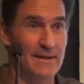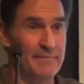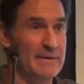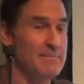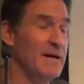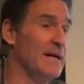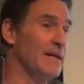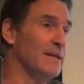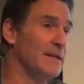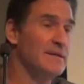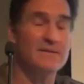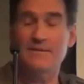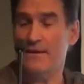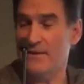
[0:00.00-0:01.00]
I mean, my
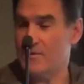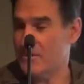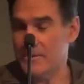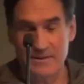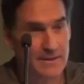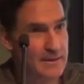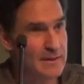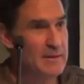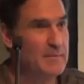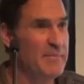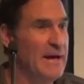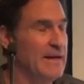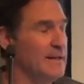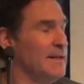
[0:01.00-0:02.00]
instincts are to
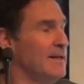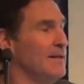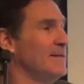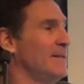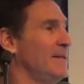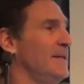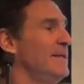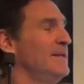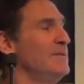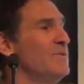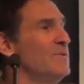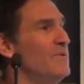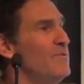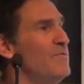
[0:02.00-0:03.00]
pat kid on the head
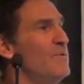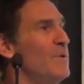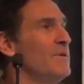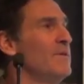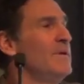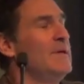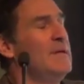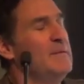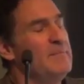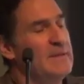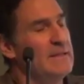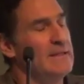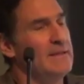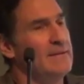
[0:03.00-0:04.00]
and so forth.
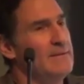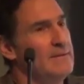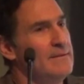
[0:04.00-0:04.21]
But,